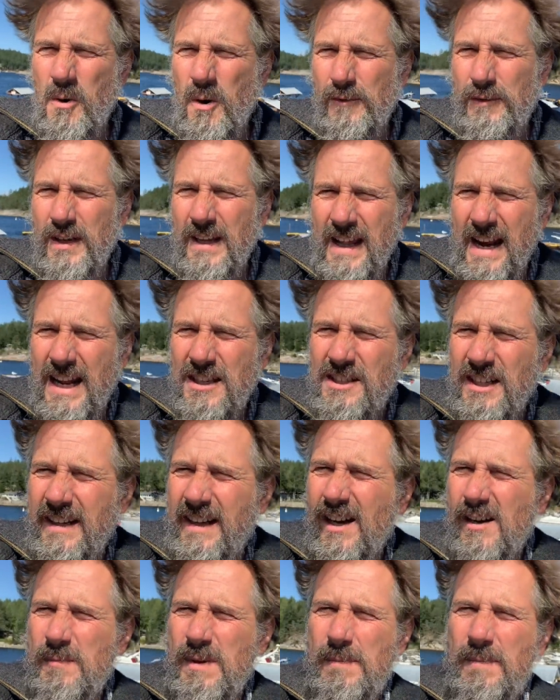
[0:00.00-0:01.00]
know if you can
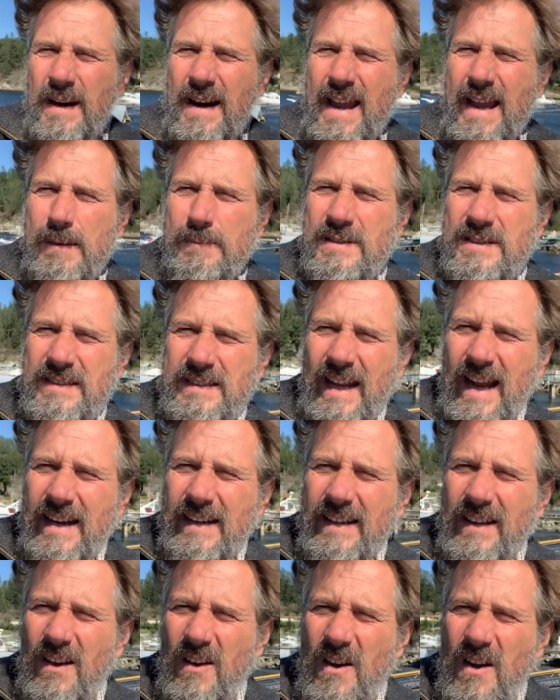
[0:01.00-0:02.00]
actually hear me, but I am
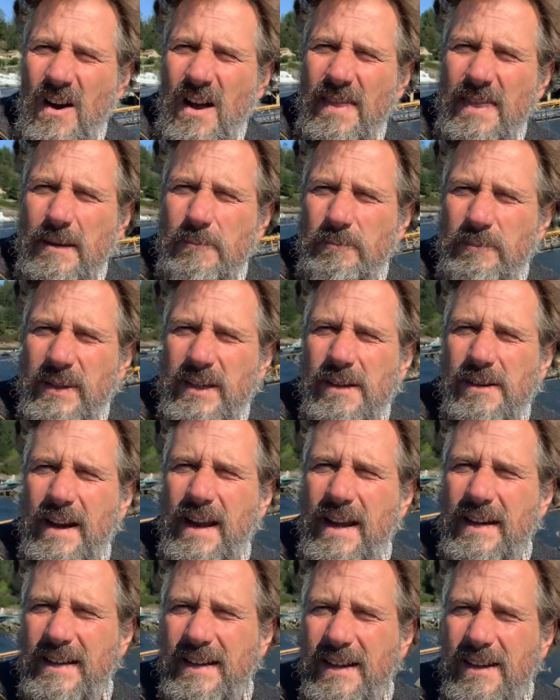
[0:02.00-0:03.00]
standing on the
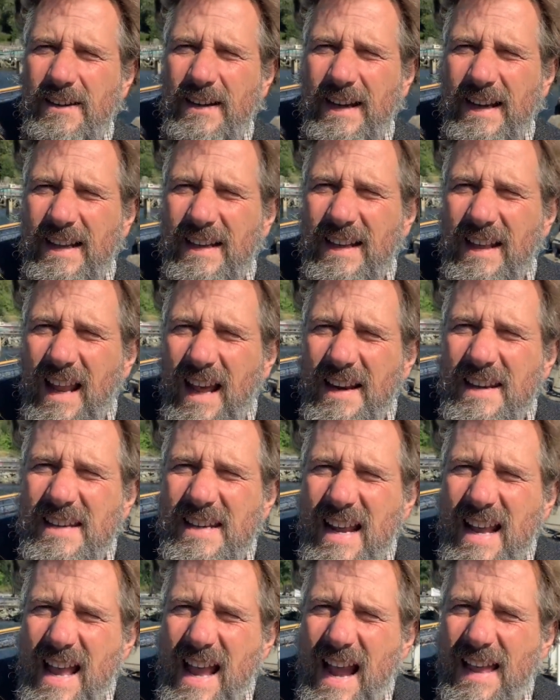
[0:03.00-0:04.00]
pierhead here in
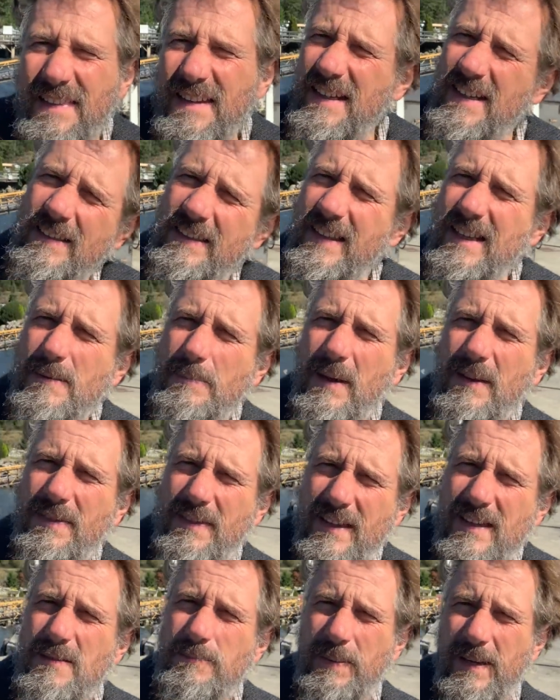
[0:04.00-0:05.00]
Lund. And the neat thing
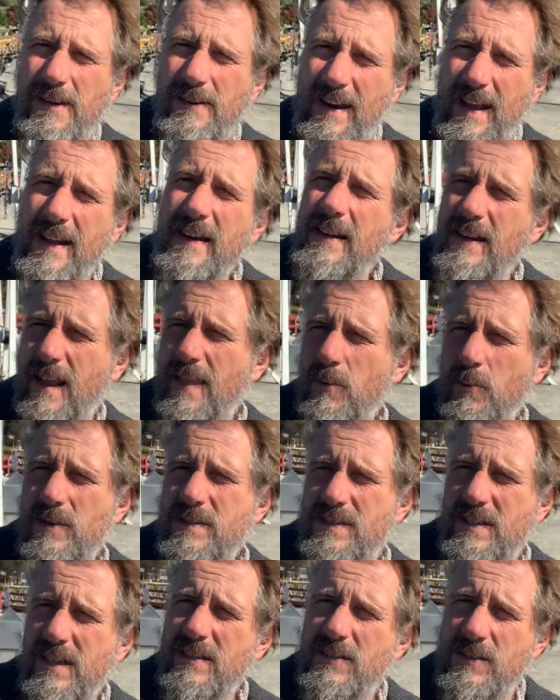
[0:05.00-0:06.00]
about this pierhead, in other
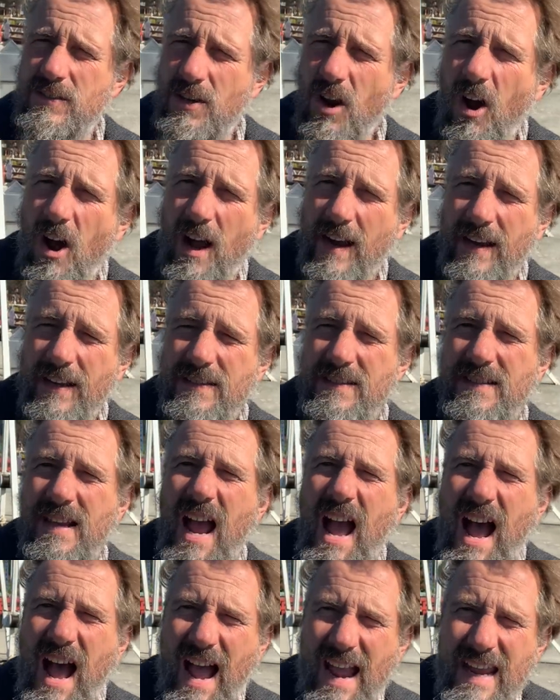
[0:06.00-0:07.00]
words, this dock, is
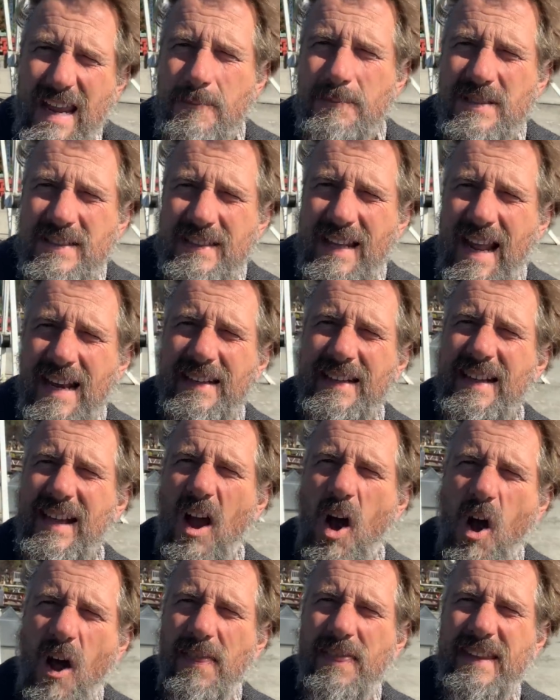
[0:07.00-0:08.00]
I am
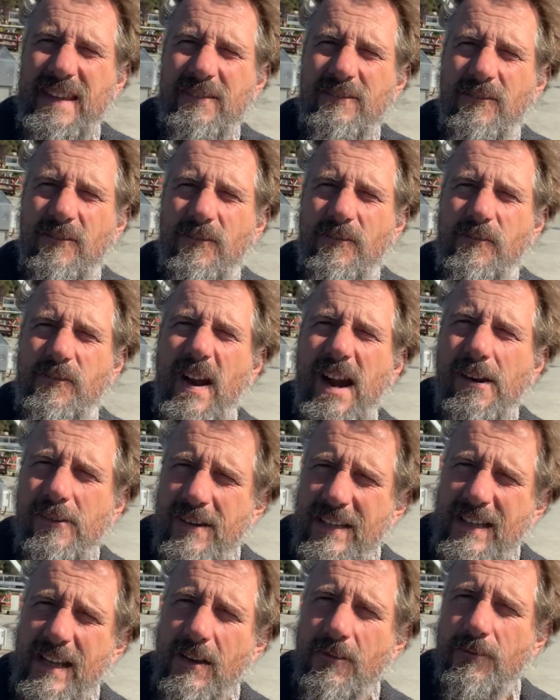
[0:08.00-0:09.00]
standing on the
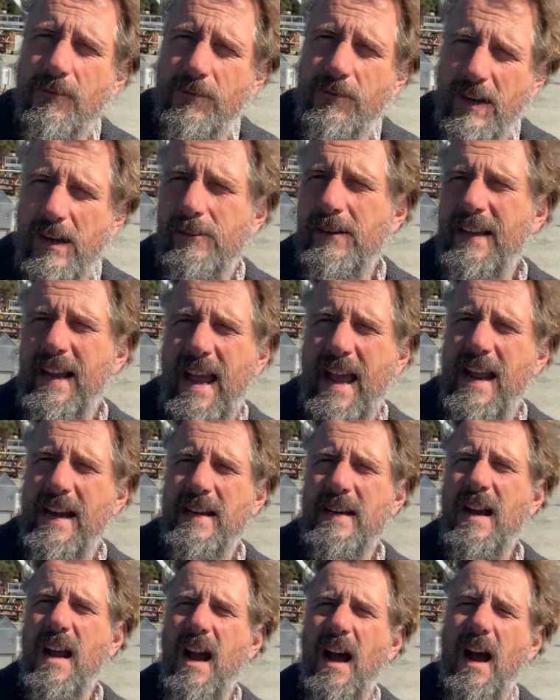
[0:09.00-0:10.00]
very, very
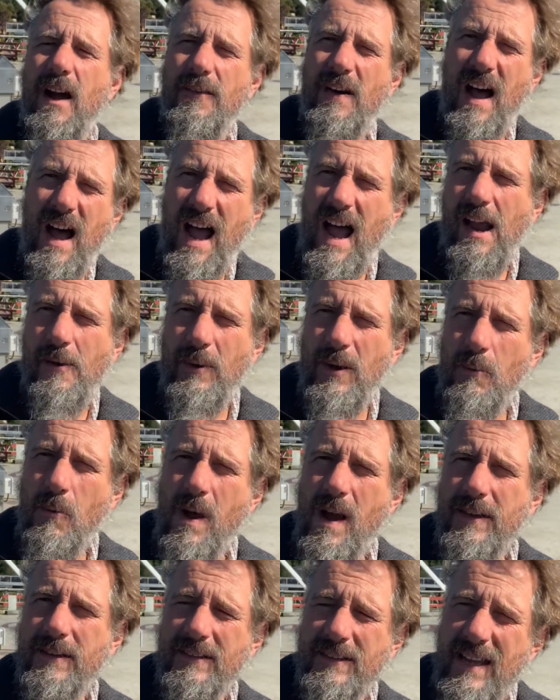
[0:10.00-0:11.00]
end of Highway
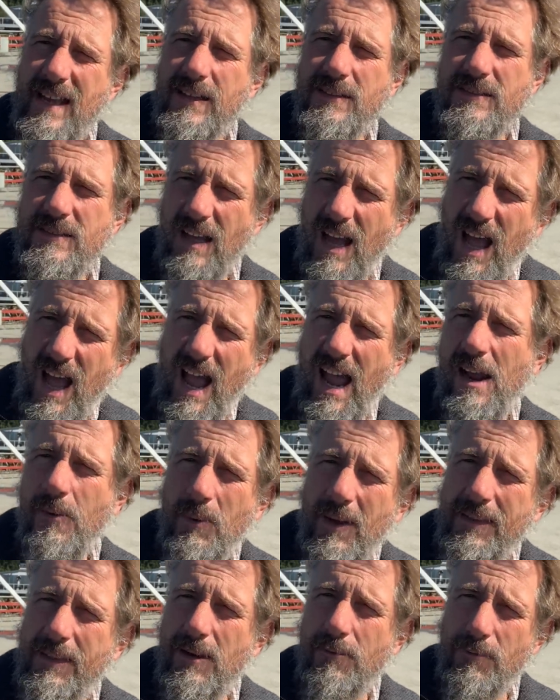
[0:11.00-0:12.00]
1. Yes, the
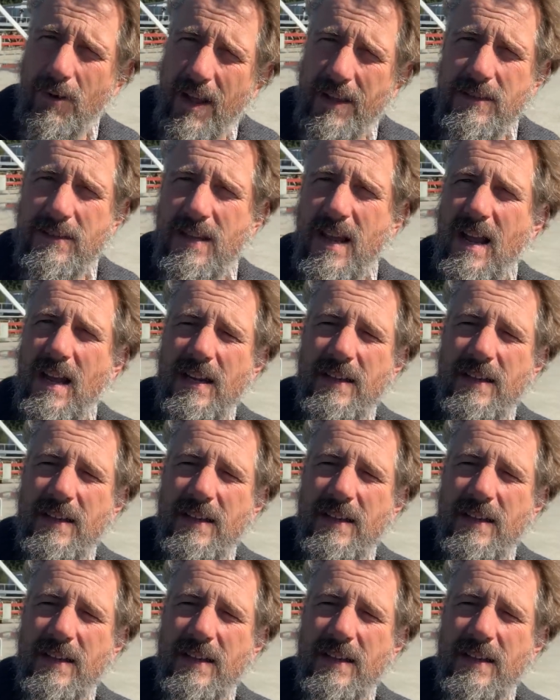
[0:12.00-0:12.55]
highway that runs